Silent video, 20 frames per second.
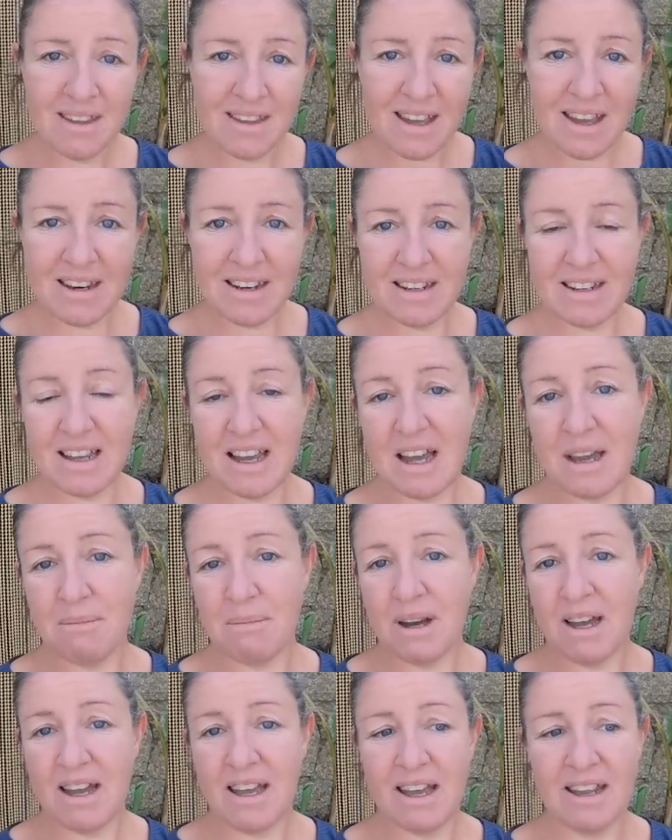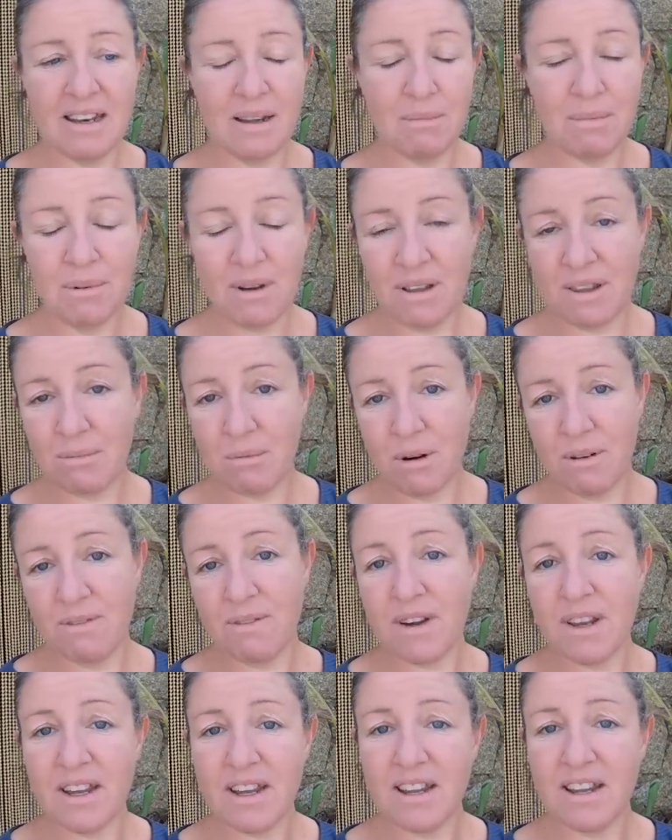anytime I end up with more
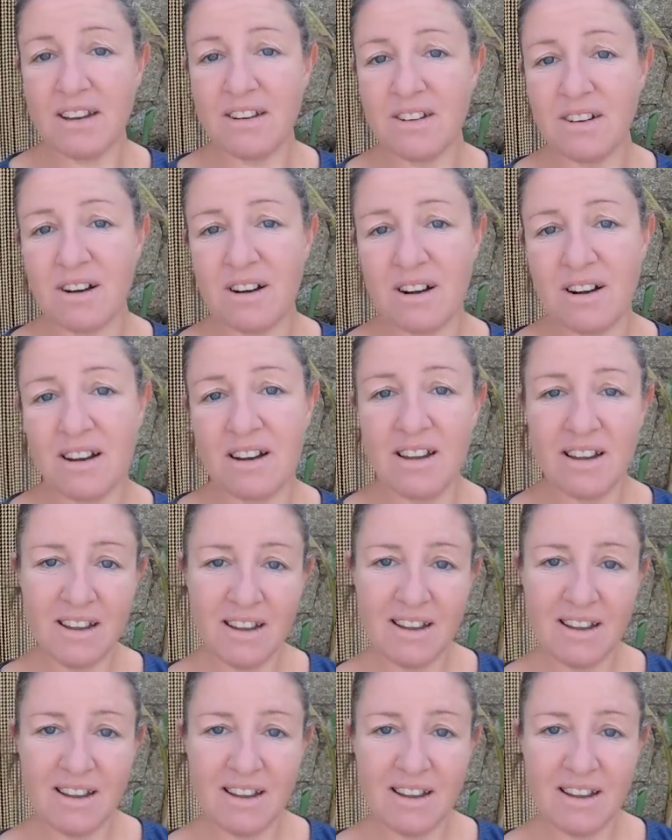footage or